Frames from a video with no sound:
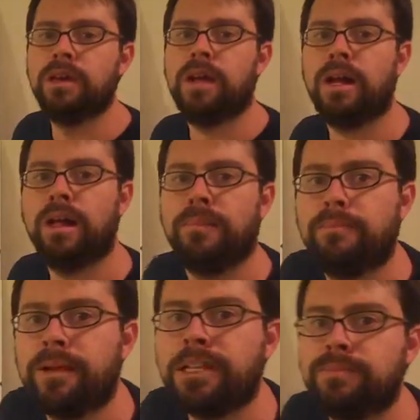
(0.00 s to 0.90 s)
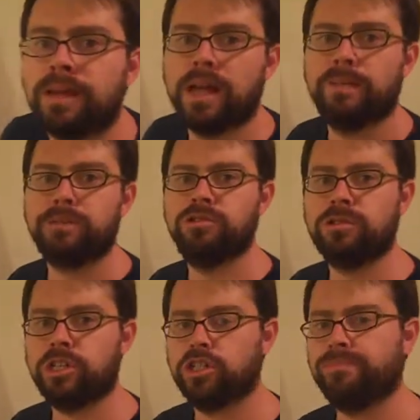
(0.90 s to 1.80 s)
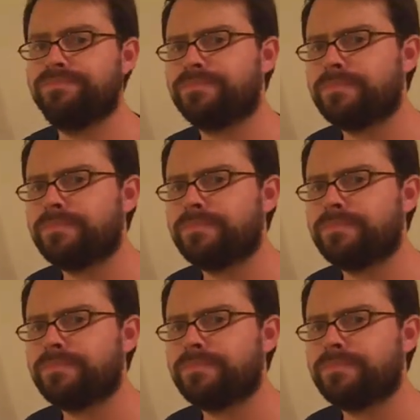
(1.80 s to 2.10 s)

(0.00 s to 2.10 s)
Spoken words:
but it's become a tradition.